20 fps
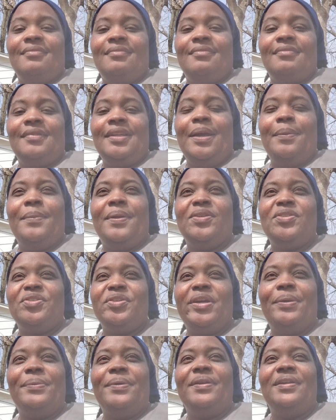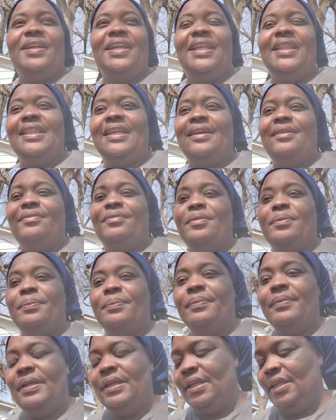I'm not sure how we're going to get that
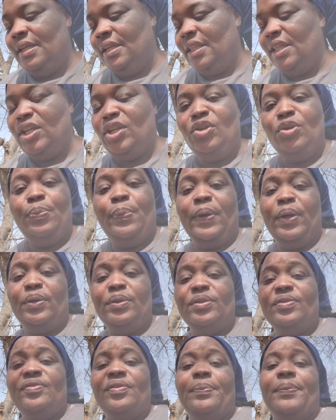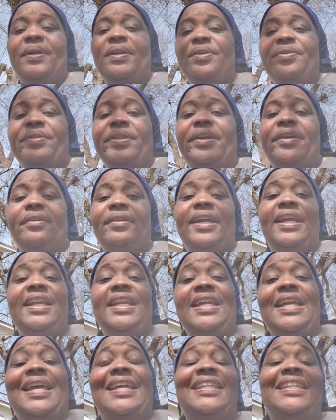from the U-post from under there.
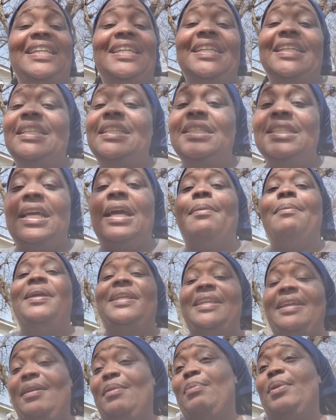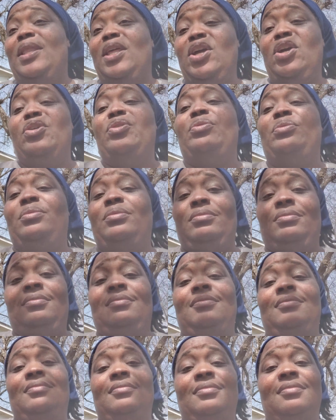Any ideas? Comment down below
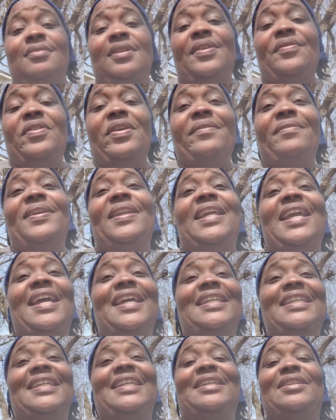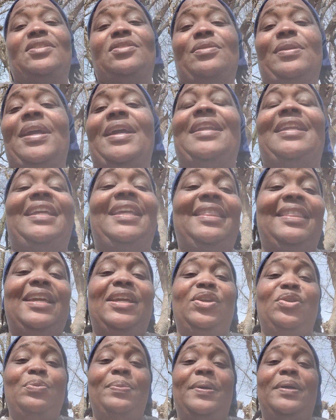if you have any ideas on how to get
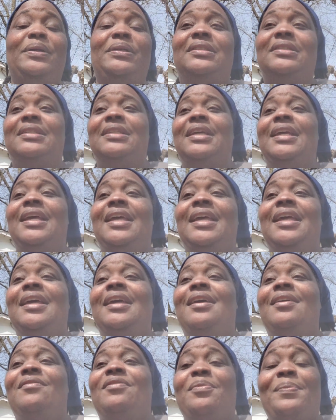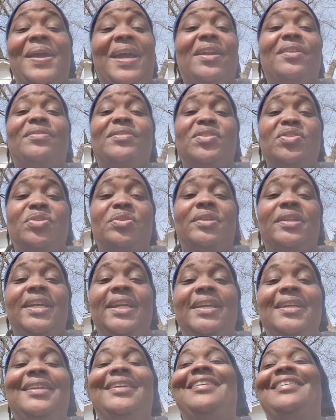that U-post from out of the tree
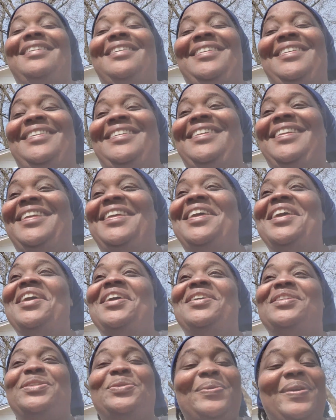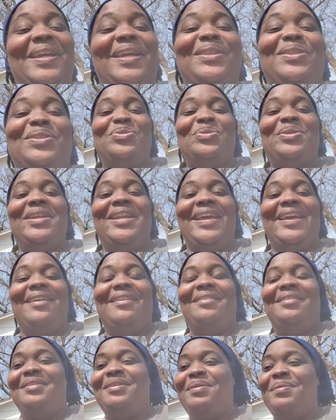so we can tree
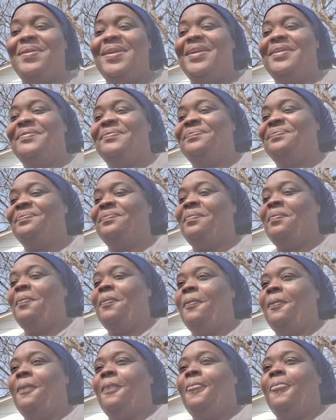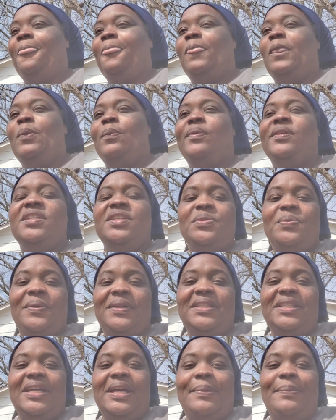down. All right? Well, just
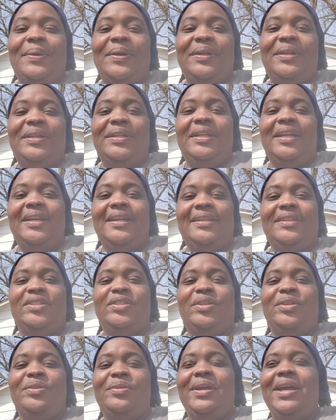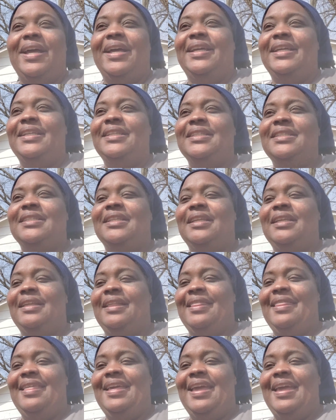wanted to come on and show you guys
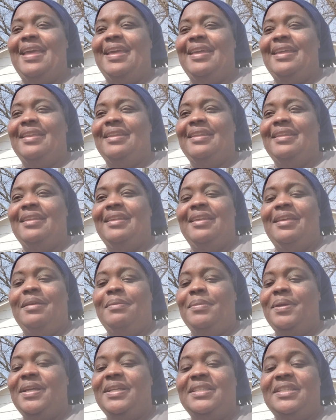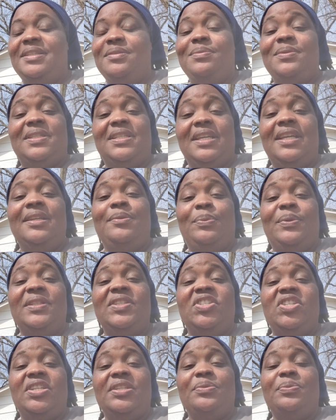that because it
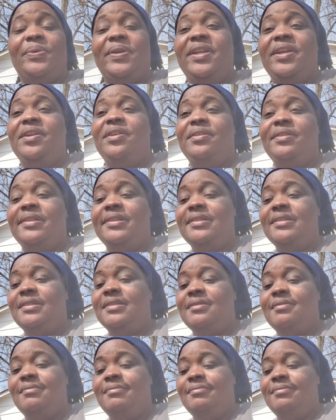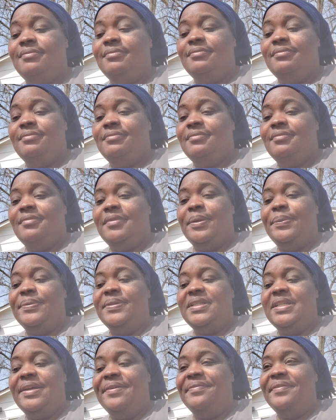was just ridiculous. It
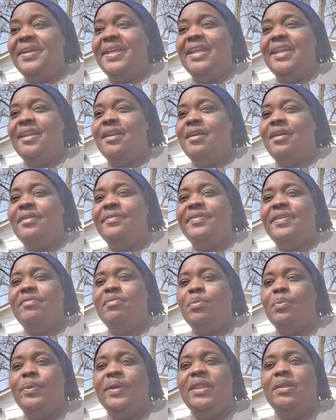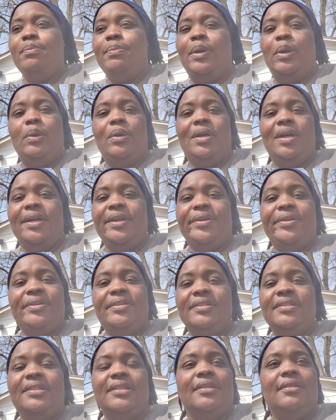was tough getting that off even with the bolt
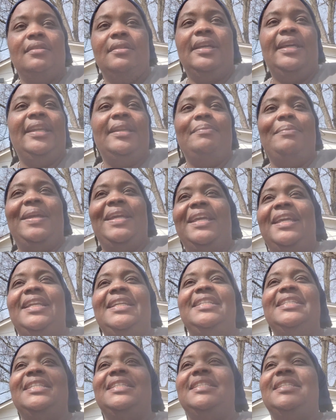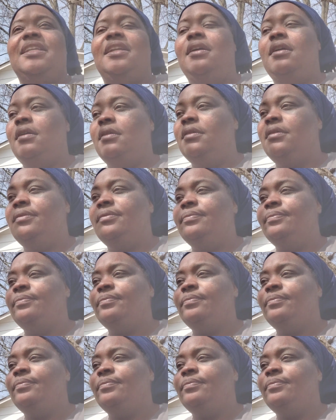cutters. It didn't make any sense at all.